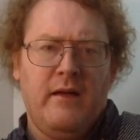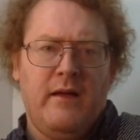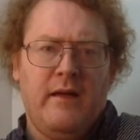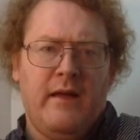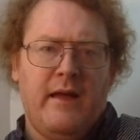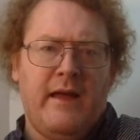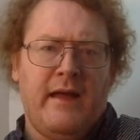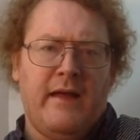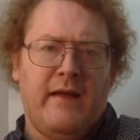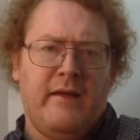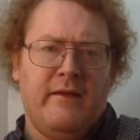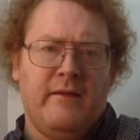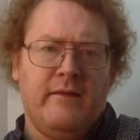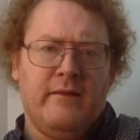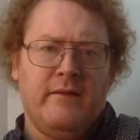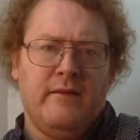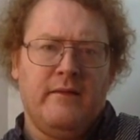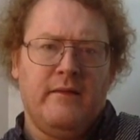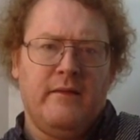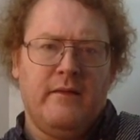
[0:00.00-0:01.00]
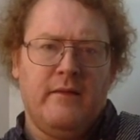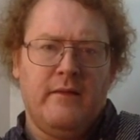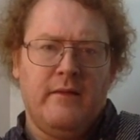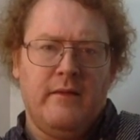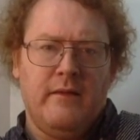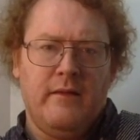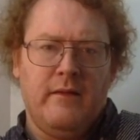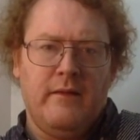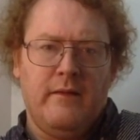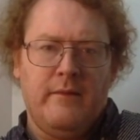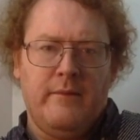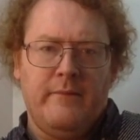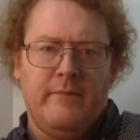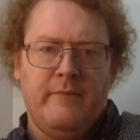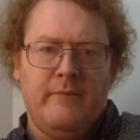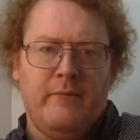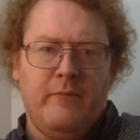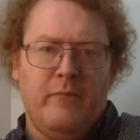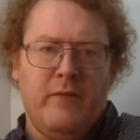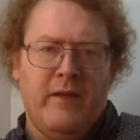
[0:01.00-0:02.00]
And
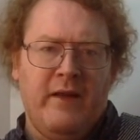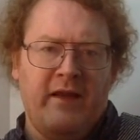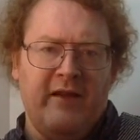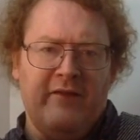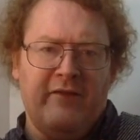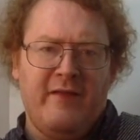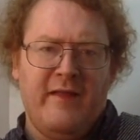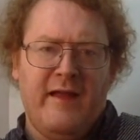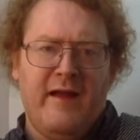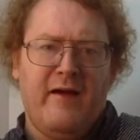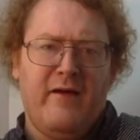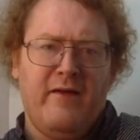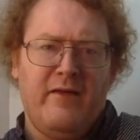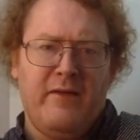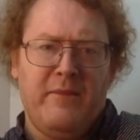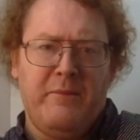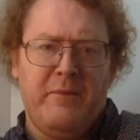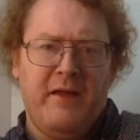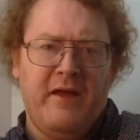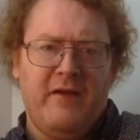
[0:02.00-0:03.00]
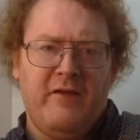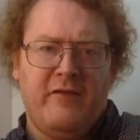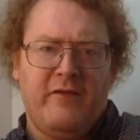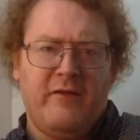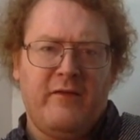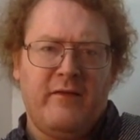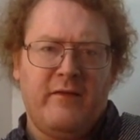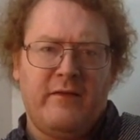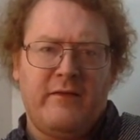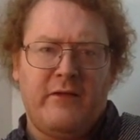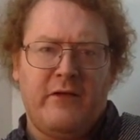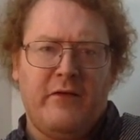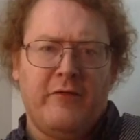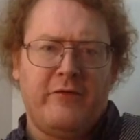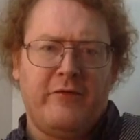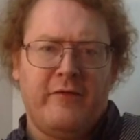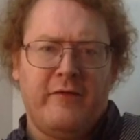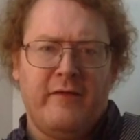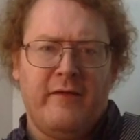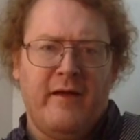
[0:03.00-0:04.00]
when he's there on the beach
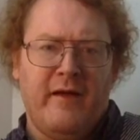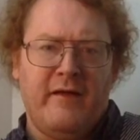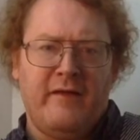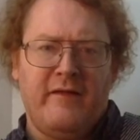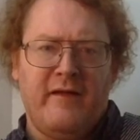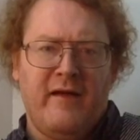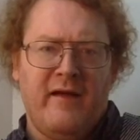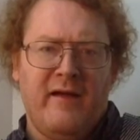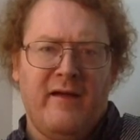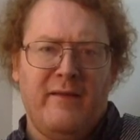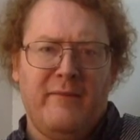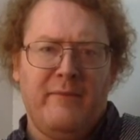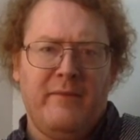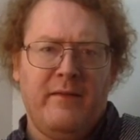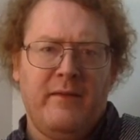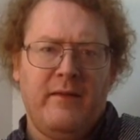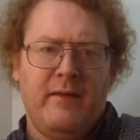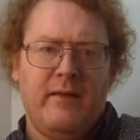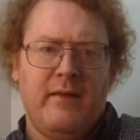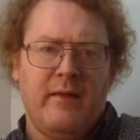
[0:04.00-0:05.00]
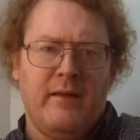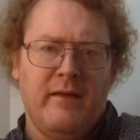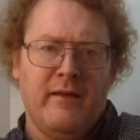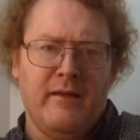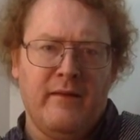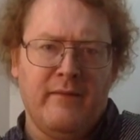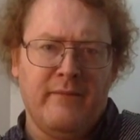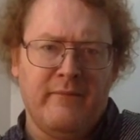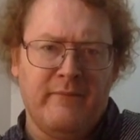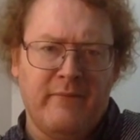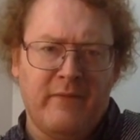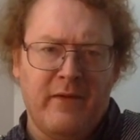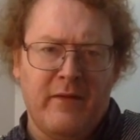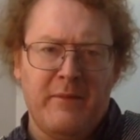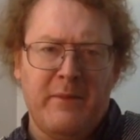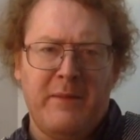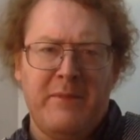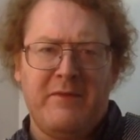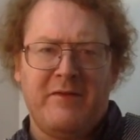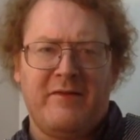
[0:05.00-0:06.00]
close to nighttime, well,
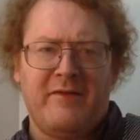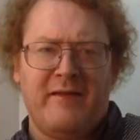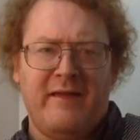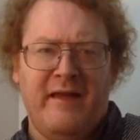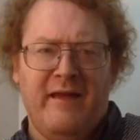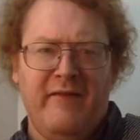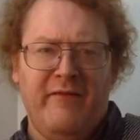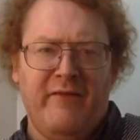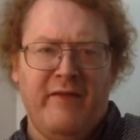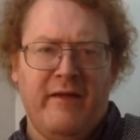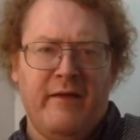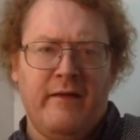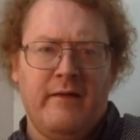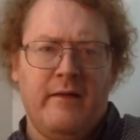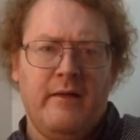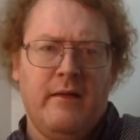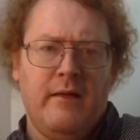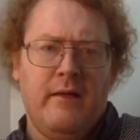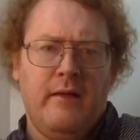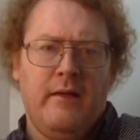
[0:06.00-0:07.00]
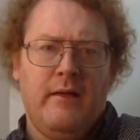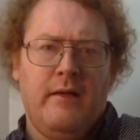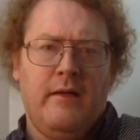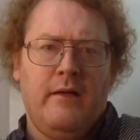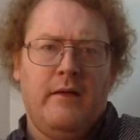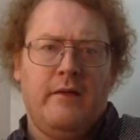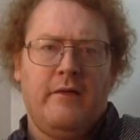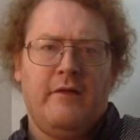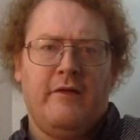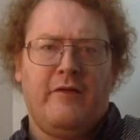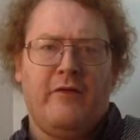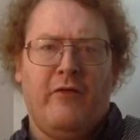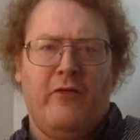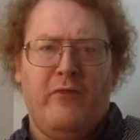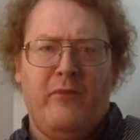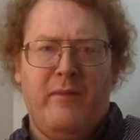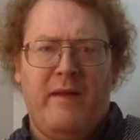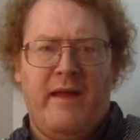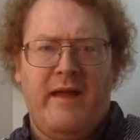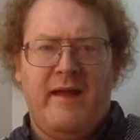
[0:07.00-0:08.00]
maybe it's evening, this
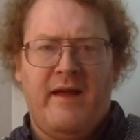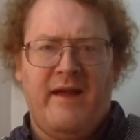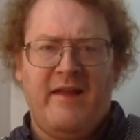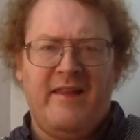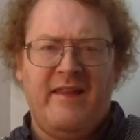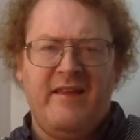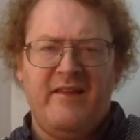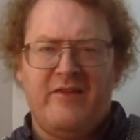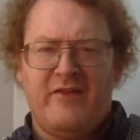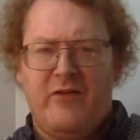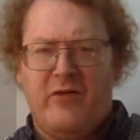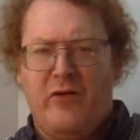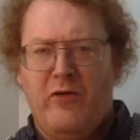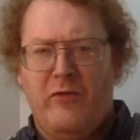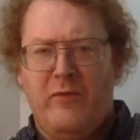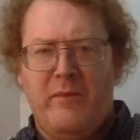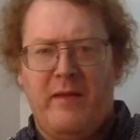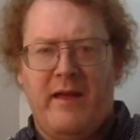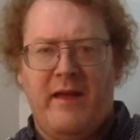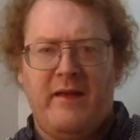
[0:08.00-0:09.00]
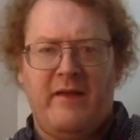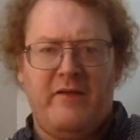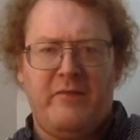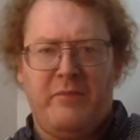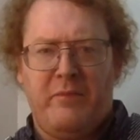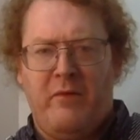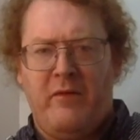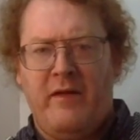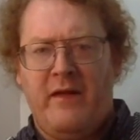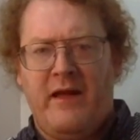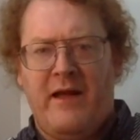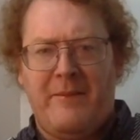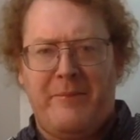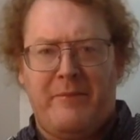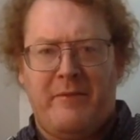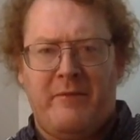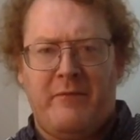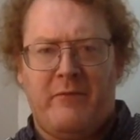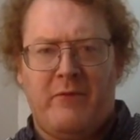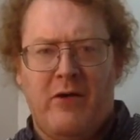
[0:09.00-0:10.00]
old man, I think it's an old man, he's pulling up
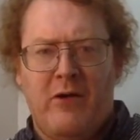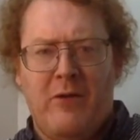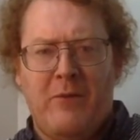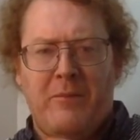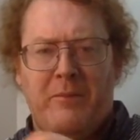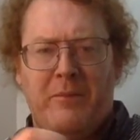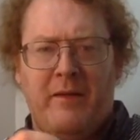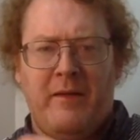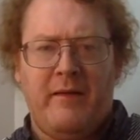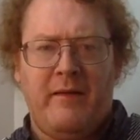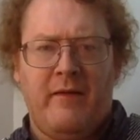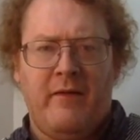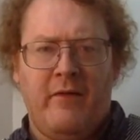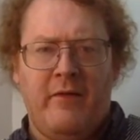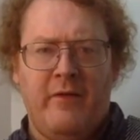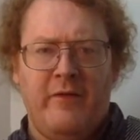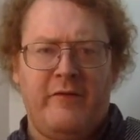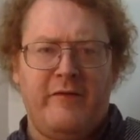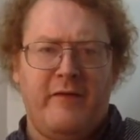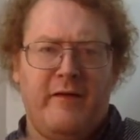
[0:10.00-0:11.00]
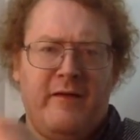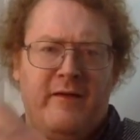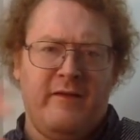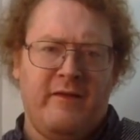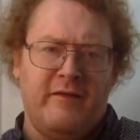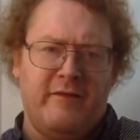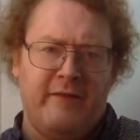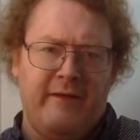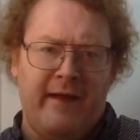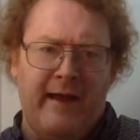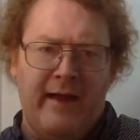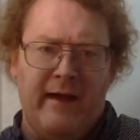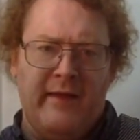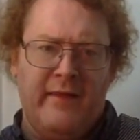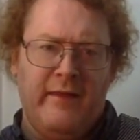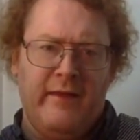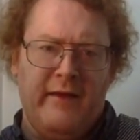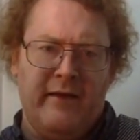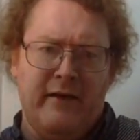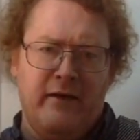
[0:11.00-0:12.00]
a rope, and all of a sudden this
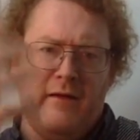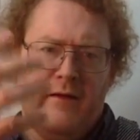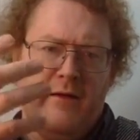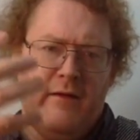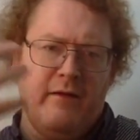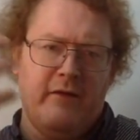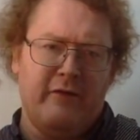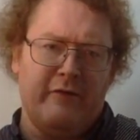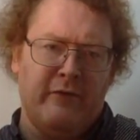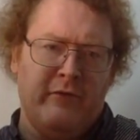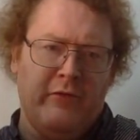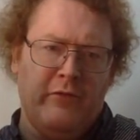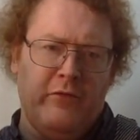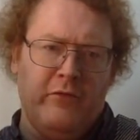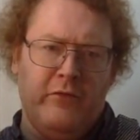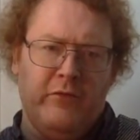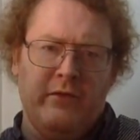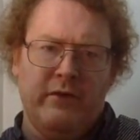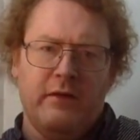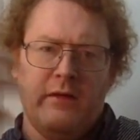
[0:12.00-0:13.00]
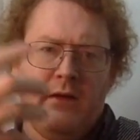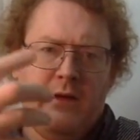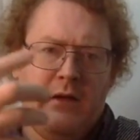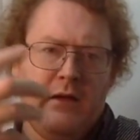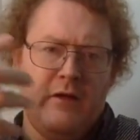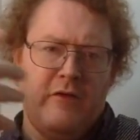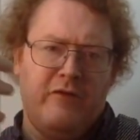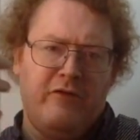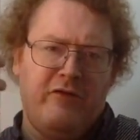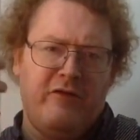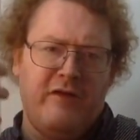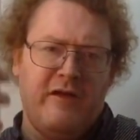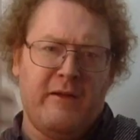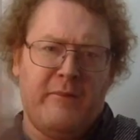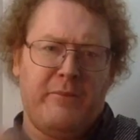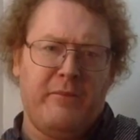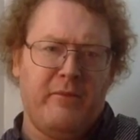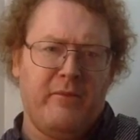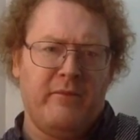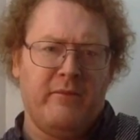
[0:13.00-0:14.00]
galleon, this old
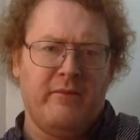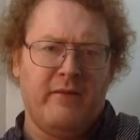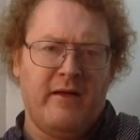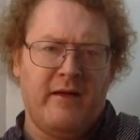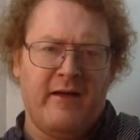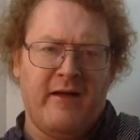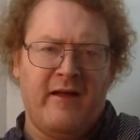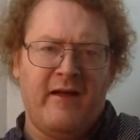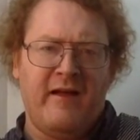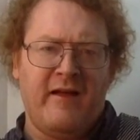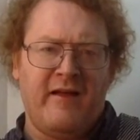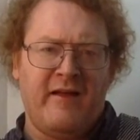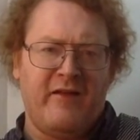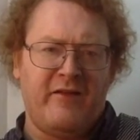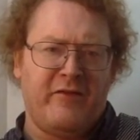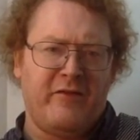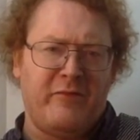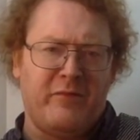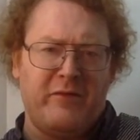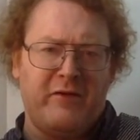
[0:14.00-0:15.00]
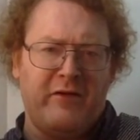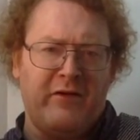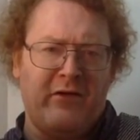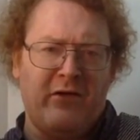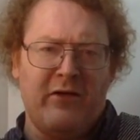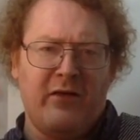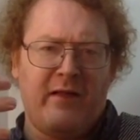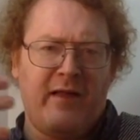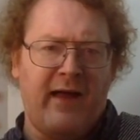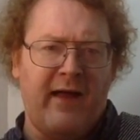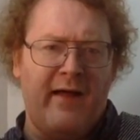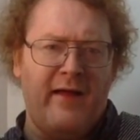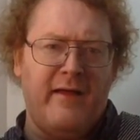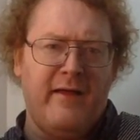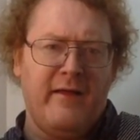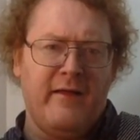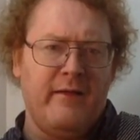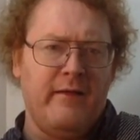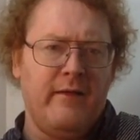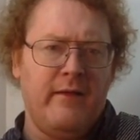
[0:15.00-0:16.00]
ship, or I guess it's what you call a
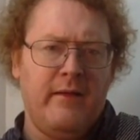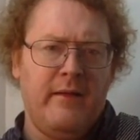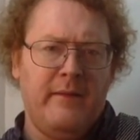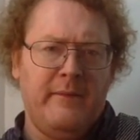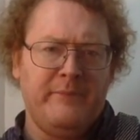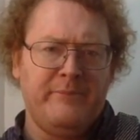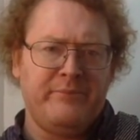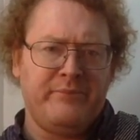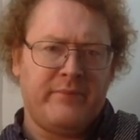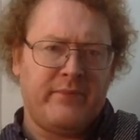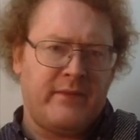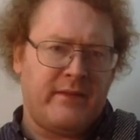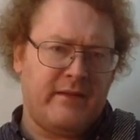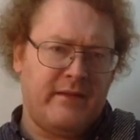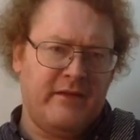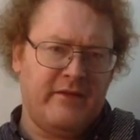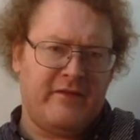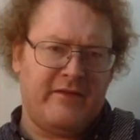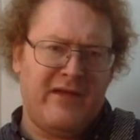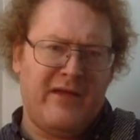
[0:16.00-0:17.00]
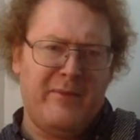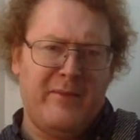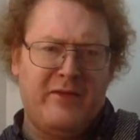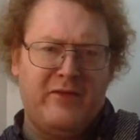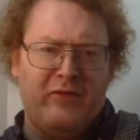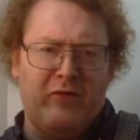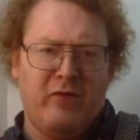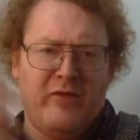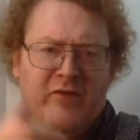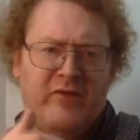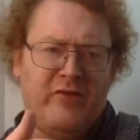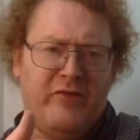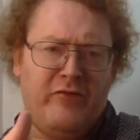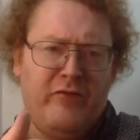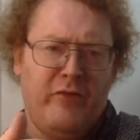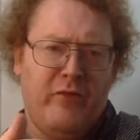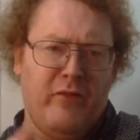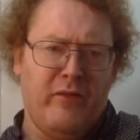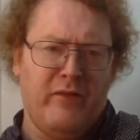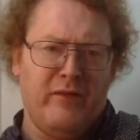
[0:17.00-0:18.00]
galleon, is coming towards the
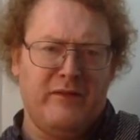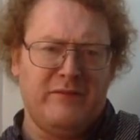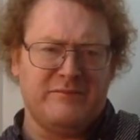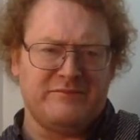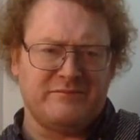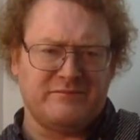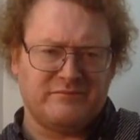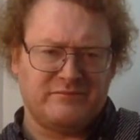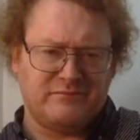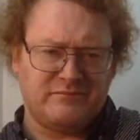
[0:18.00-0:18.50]
shore.